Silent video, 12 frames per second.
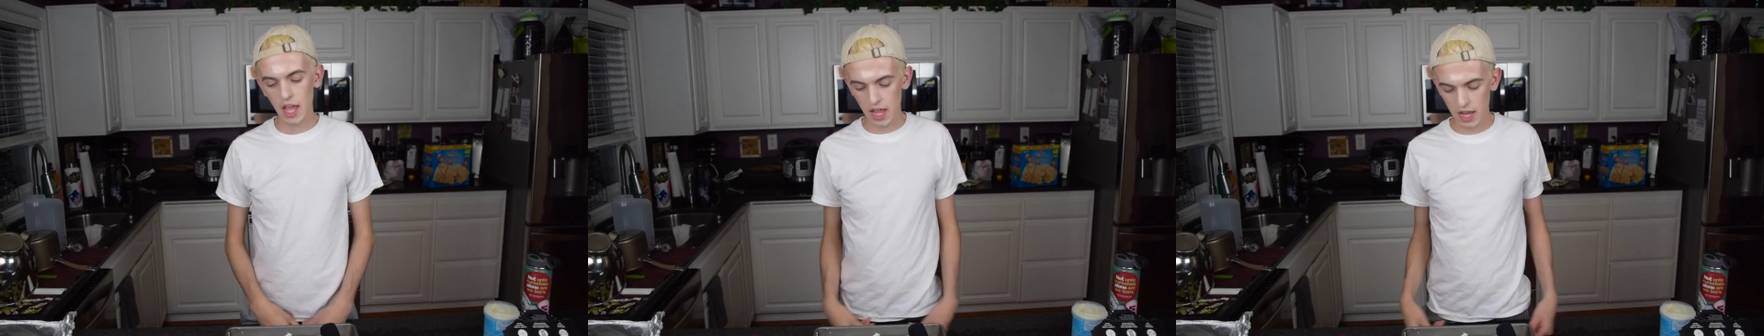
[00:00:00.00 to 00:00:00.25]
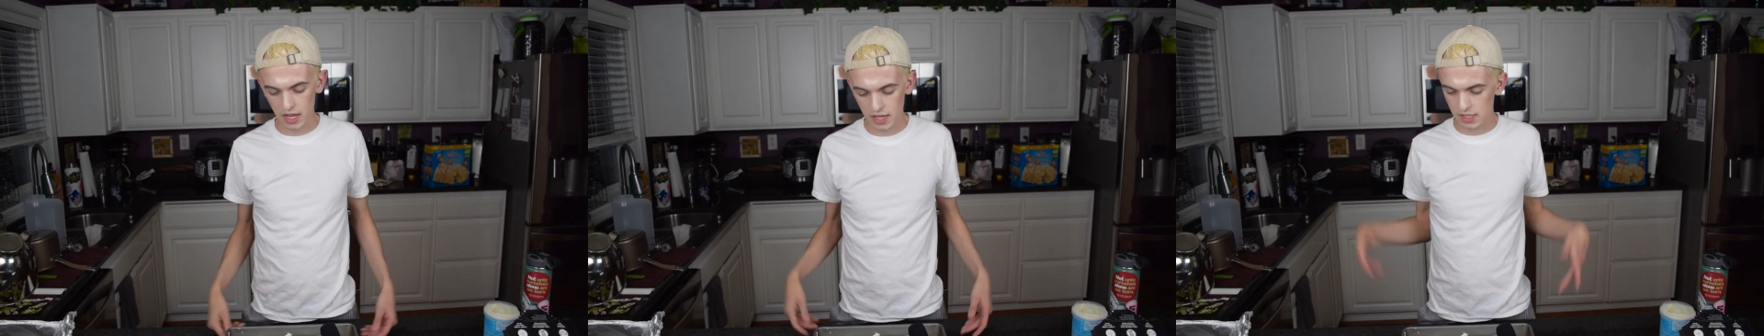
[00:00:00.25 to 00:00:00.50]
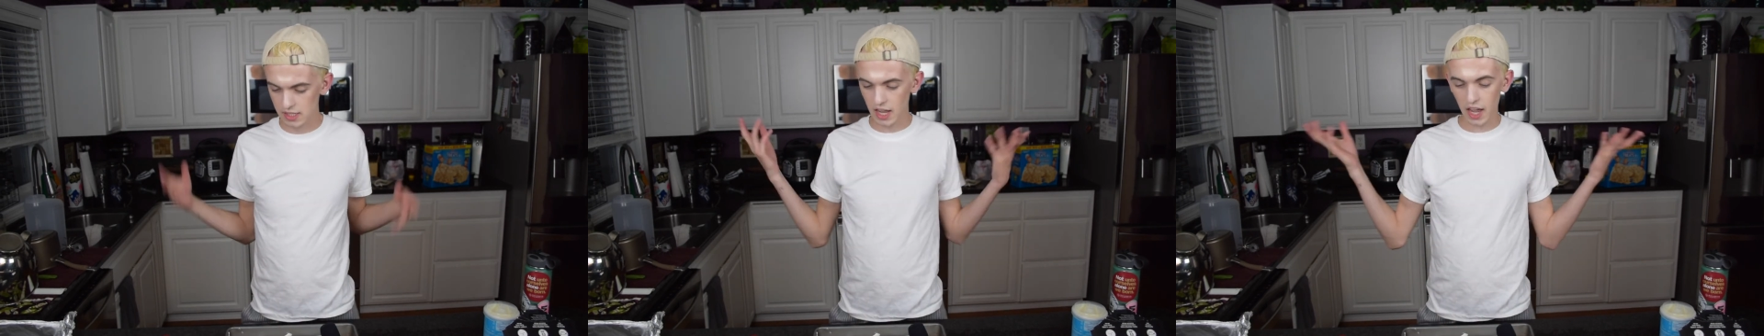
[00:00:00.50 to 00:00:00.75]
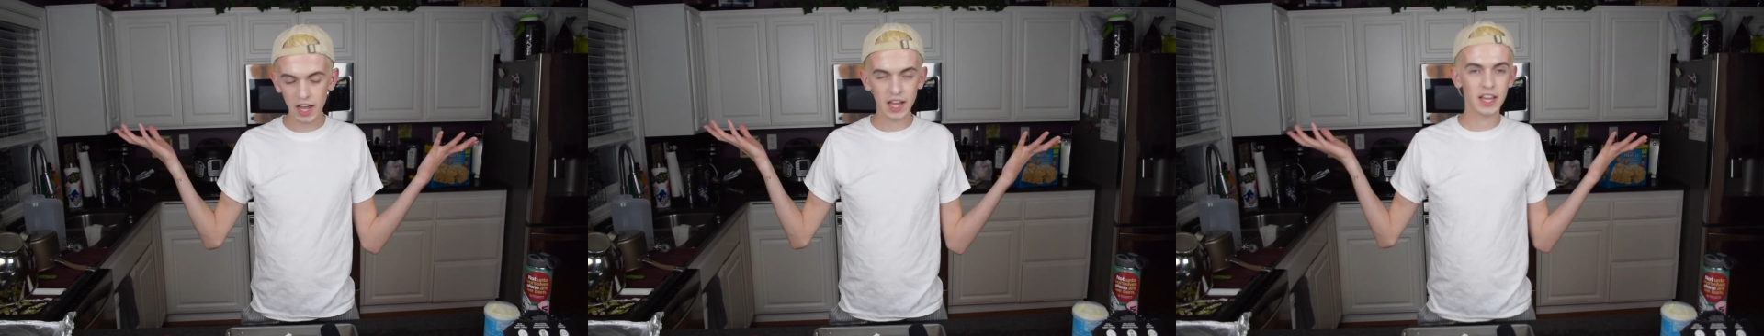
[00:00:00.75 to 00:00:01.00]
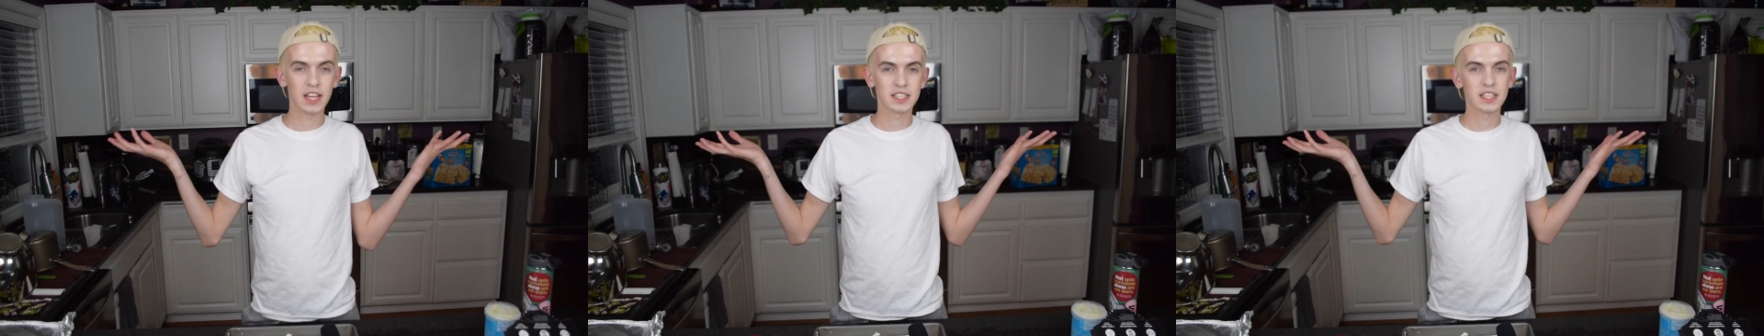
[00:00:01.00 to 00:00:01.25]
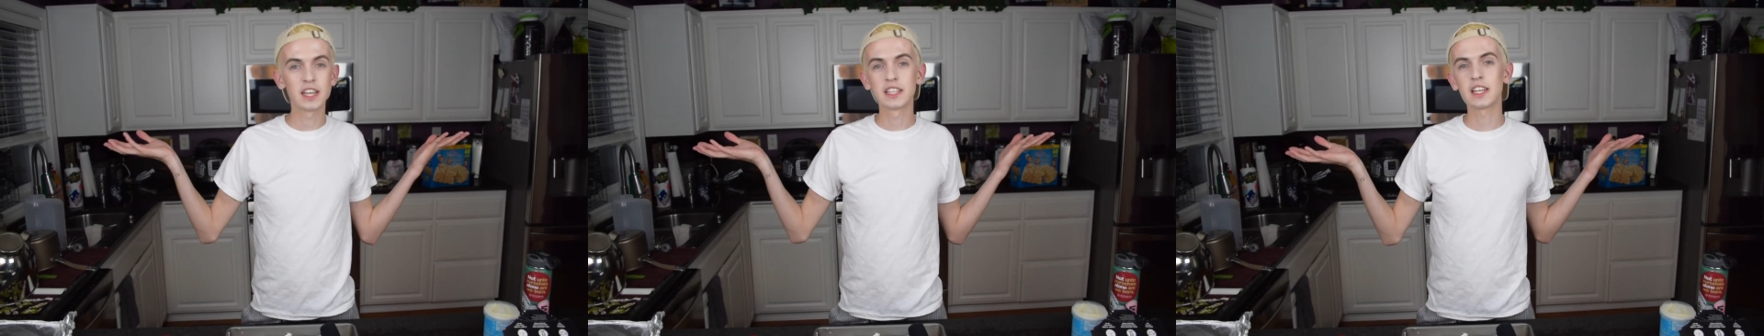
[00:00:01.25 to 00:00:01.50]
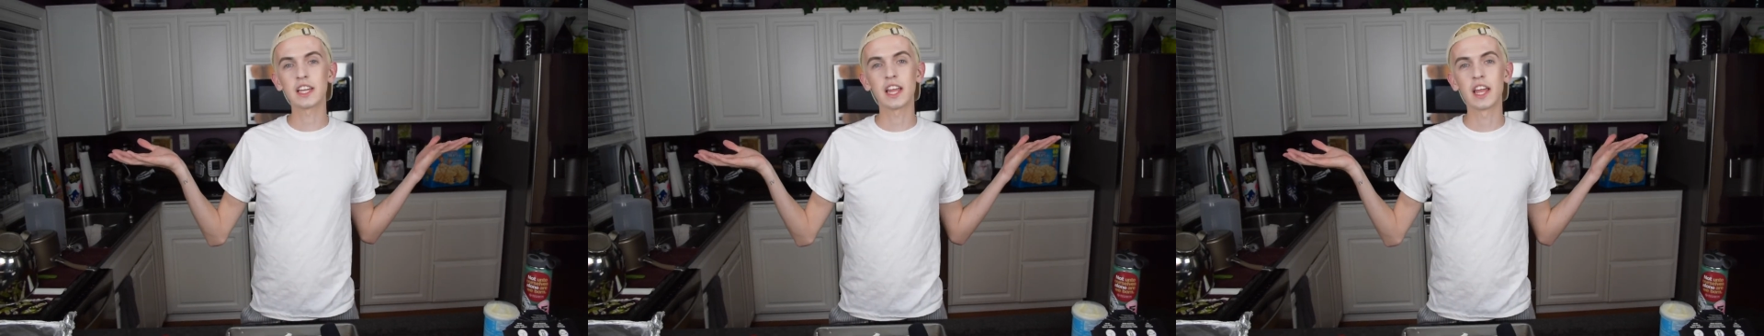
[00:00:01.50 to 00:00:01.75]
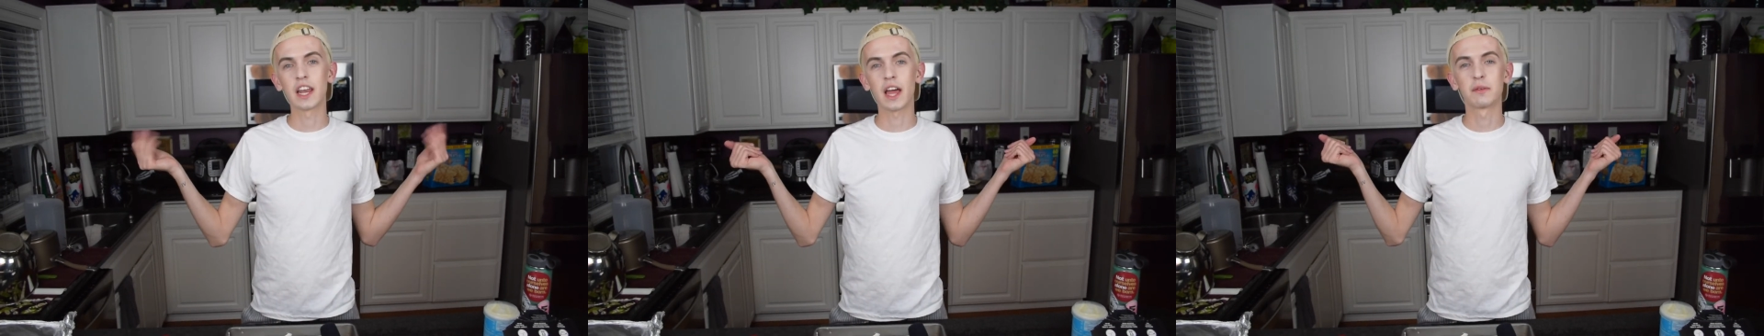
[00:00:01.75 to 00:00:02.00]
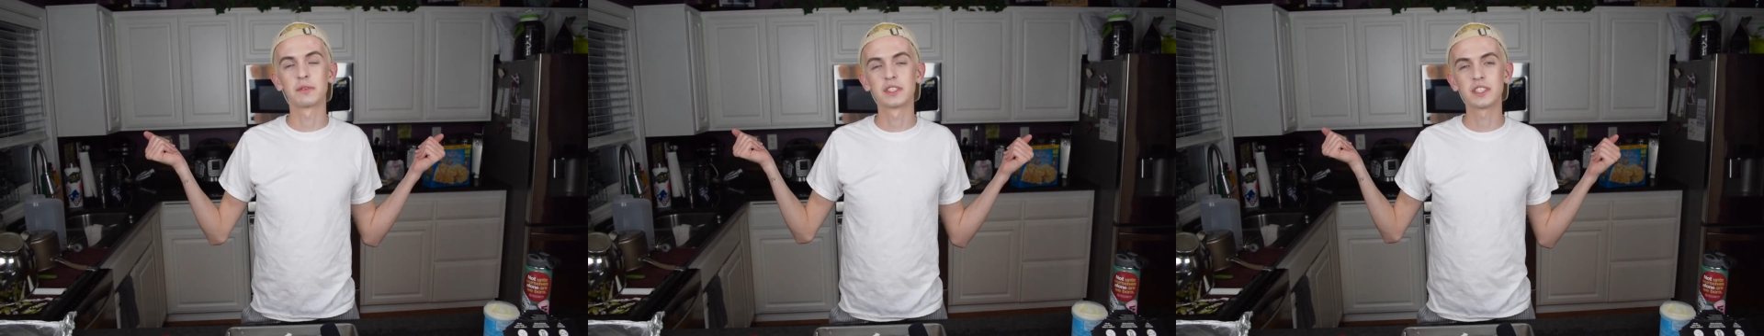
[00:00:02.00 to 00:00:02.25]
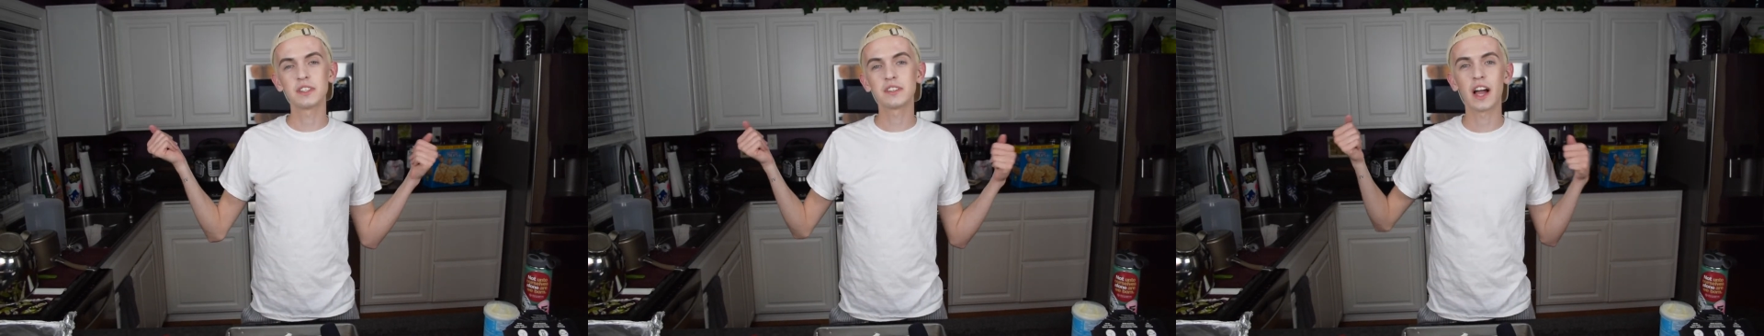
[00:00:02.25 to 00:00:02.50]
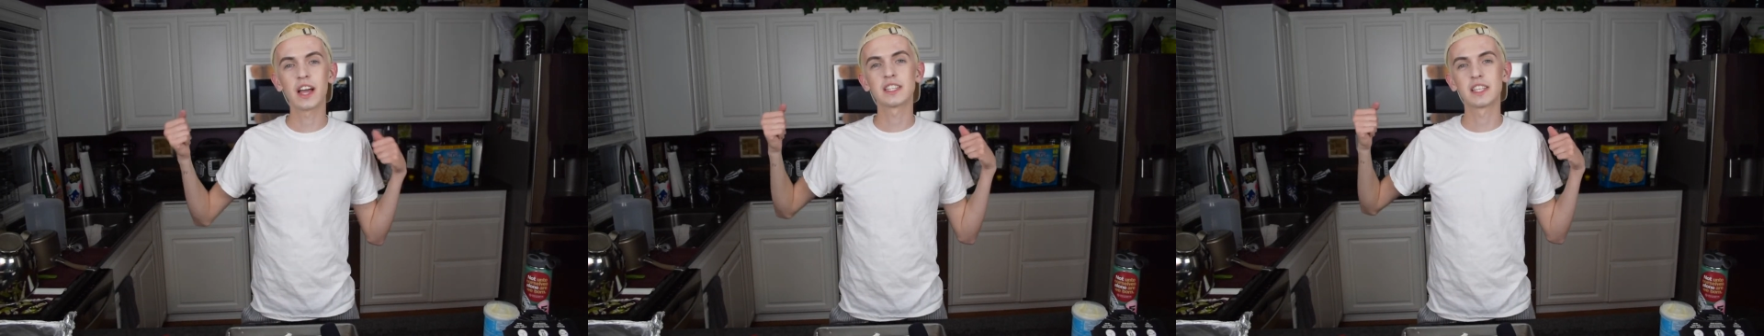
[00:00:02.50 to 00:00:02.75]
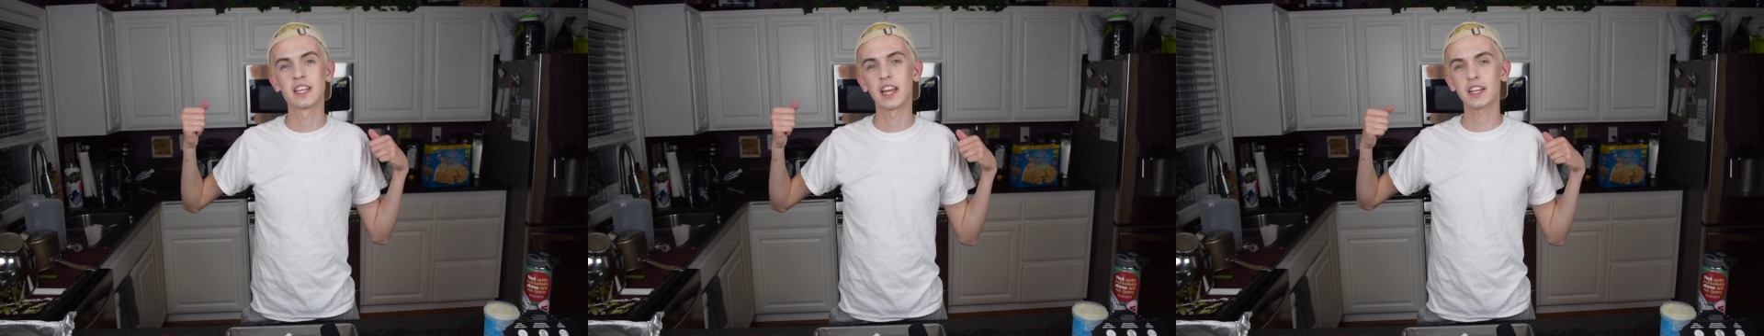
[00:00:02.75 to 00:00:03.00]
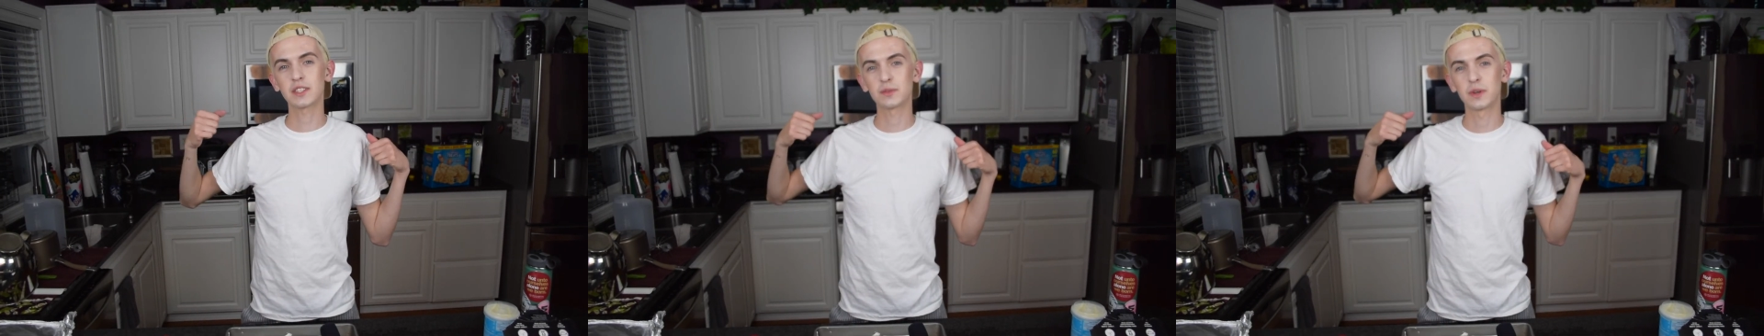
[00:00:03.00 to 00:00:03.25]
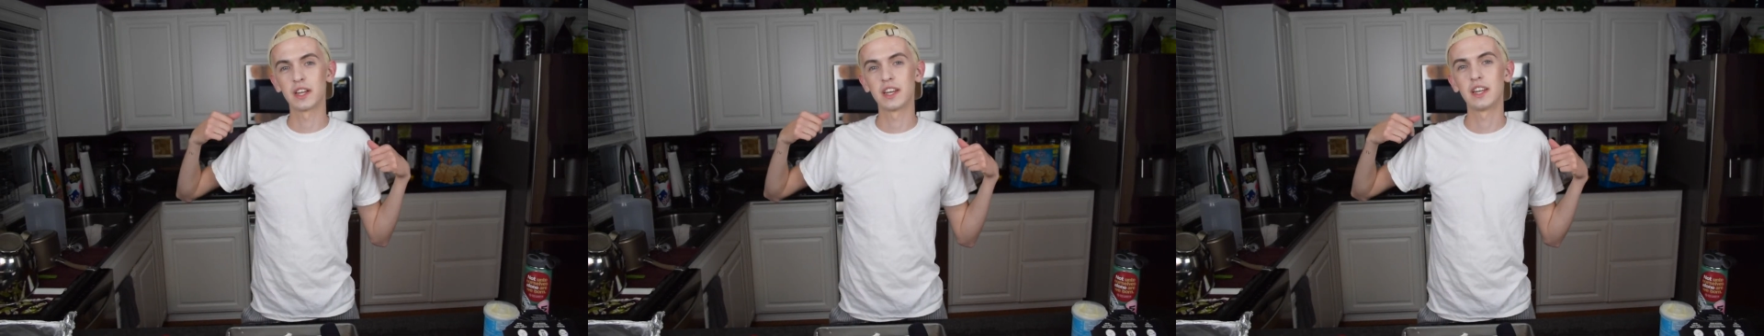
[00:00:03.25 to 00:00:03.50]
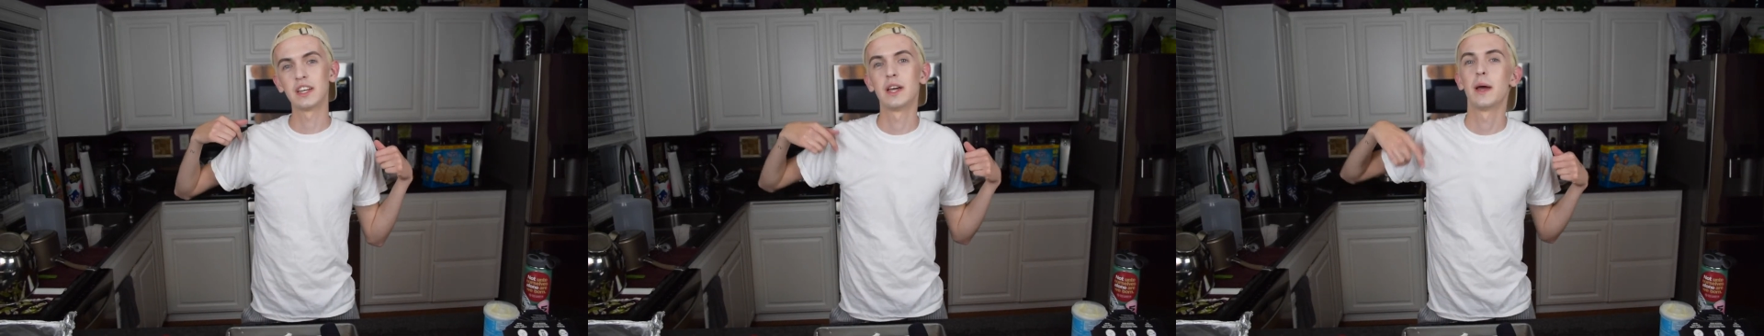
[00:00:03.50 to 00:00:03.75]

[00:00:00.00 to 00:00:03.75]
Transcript: And yeah, I guess that is it, and I will see you guys in the next one.